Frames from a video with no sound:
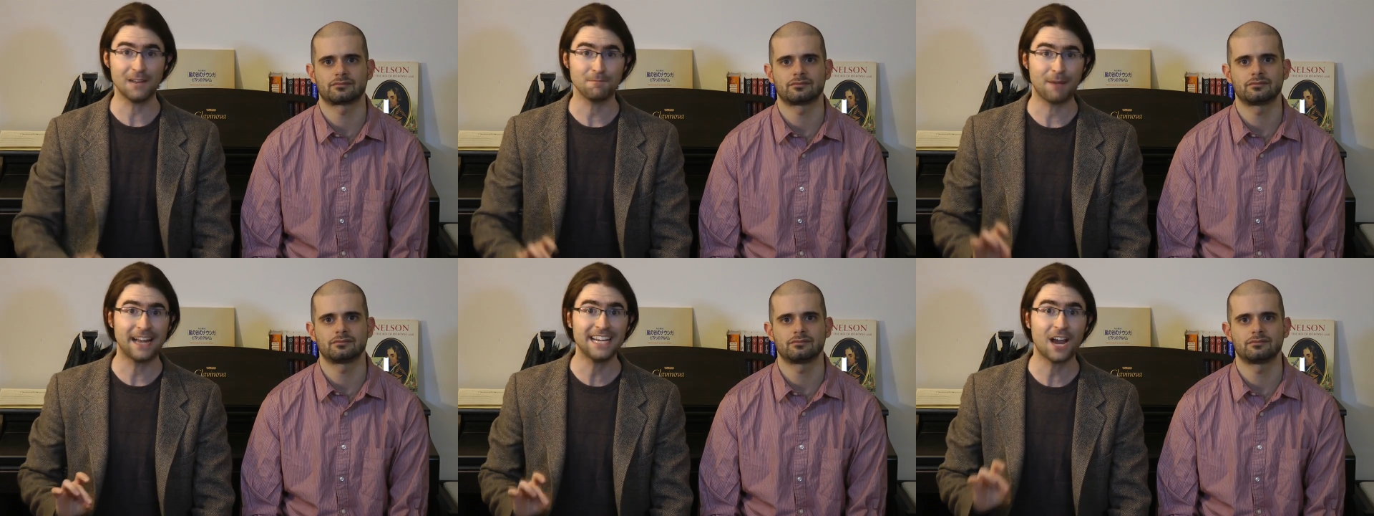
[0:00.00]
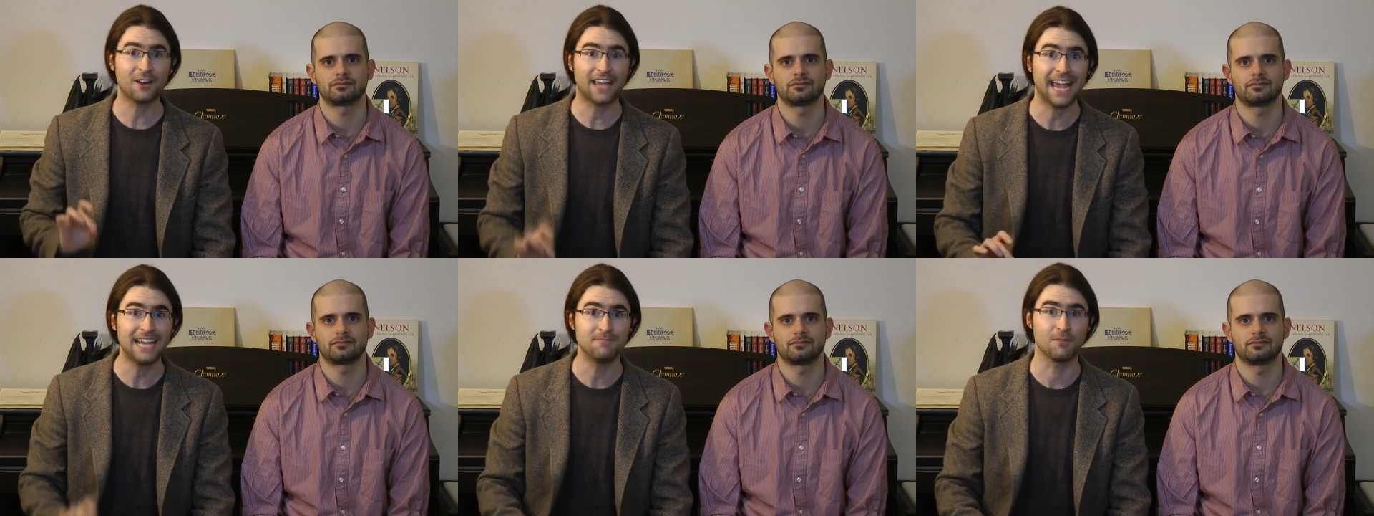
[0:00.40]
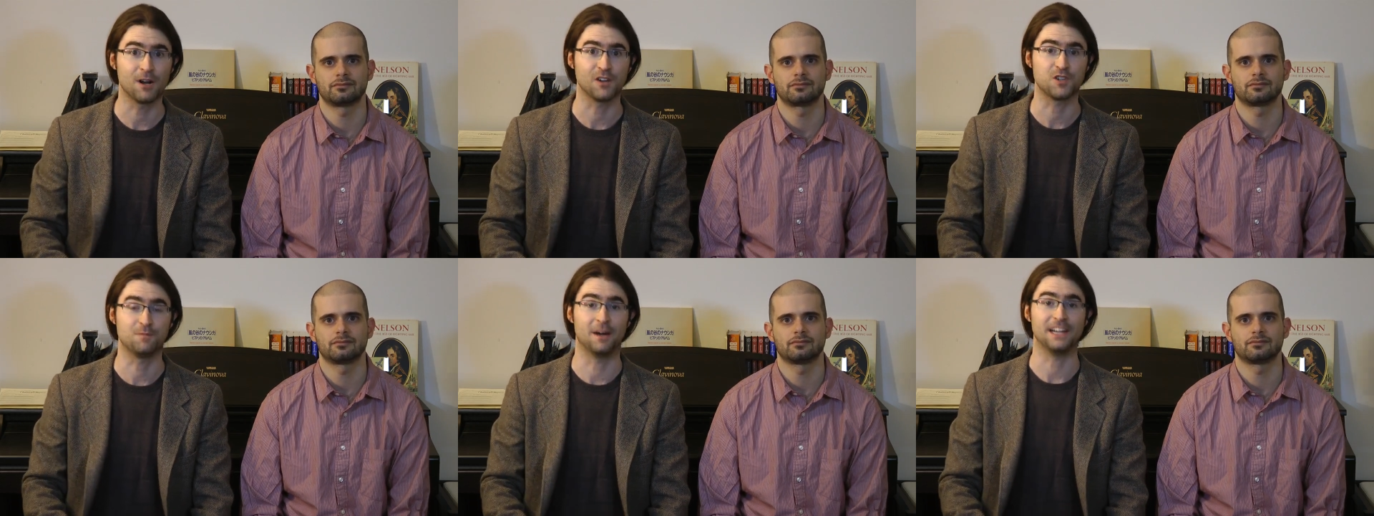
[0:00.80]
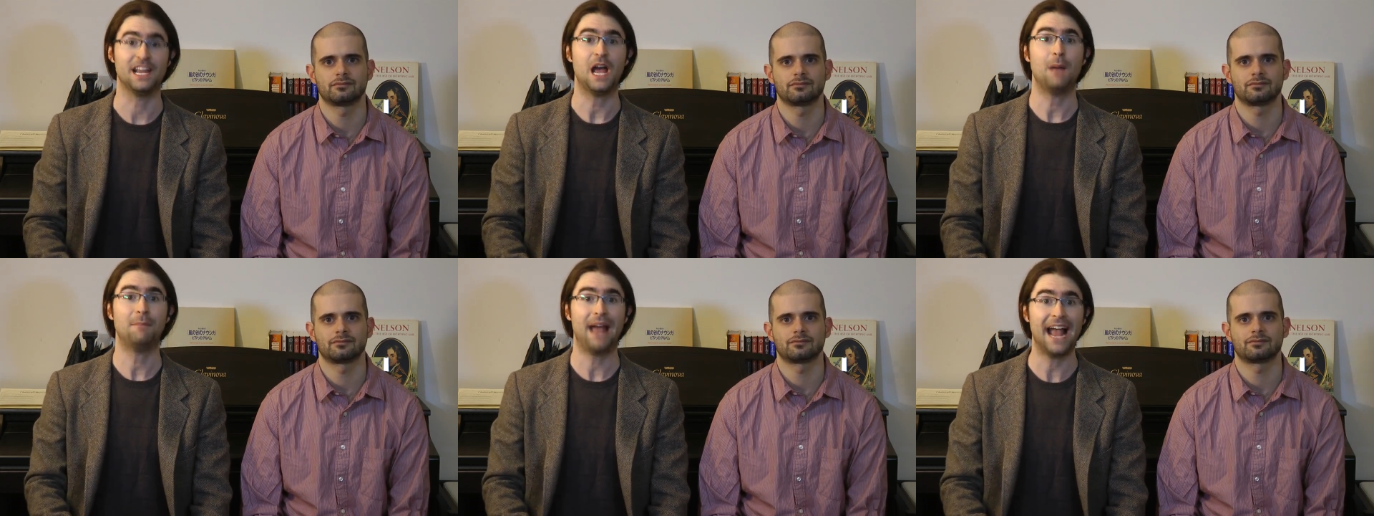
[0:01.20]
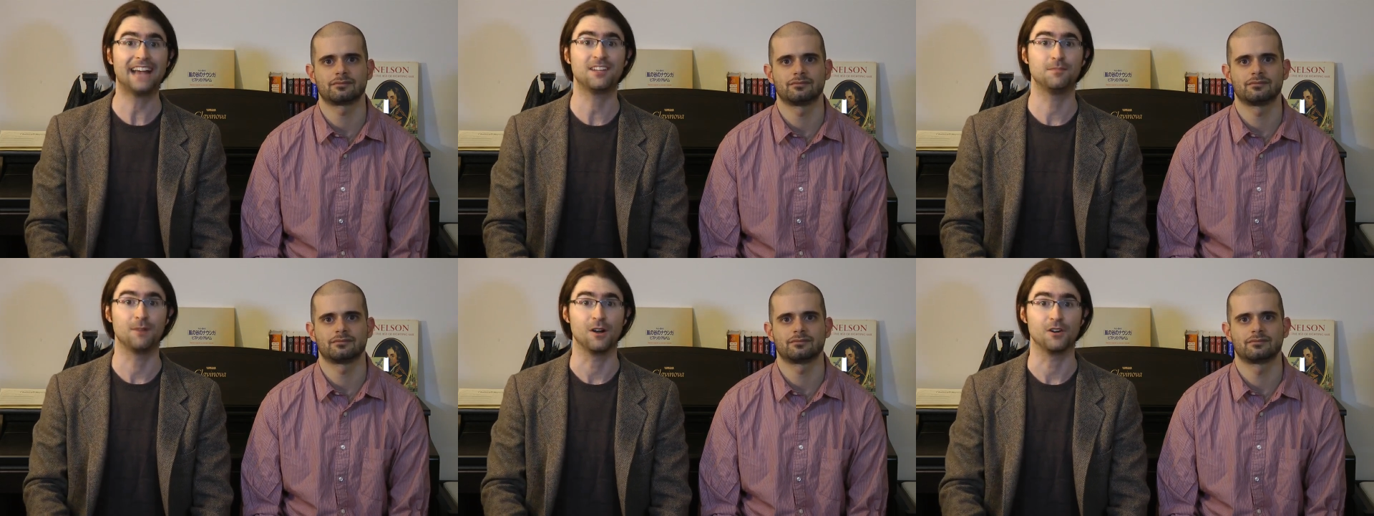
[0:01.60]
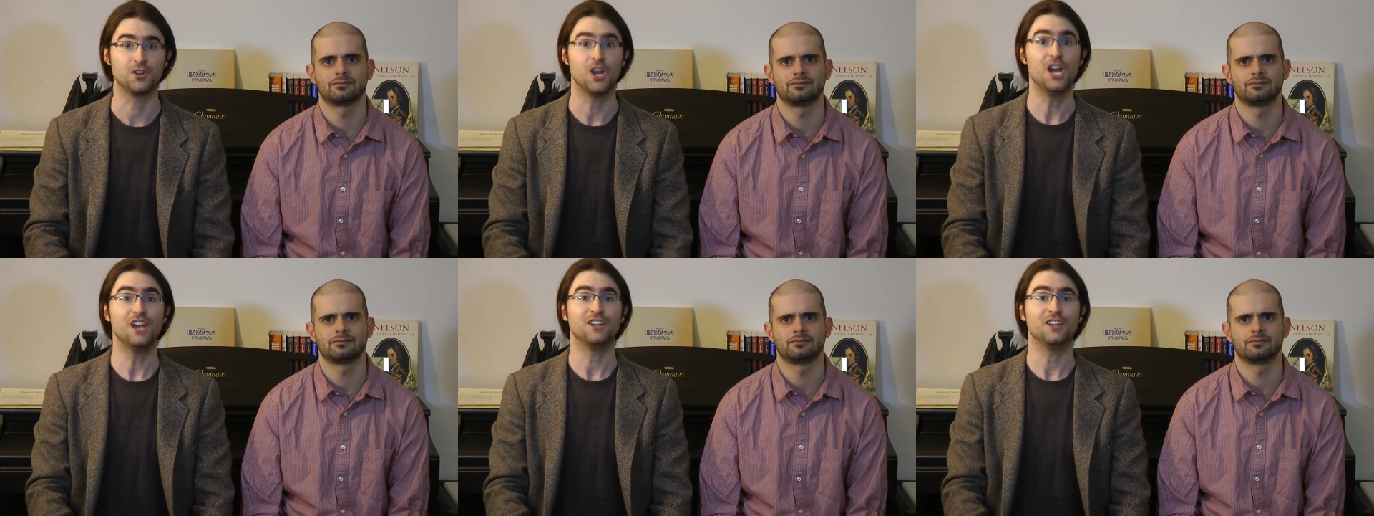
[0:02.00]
Speaker 1: not Penny Arcade merch, but PAX merch,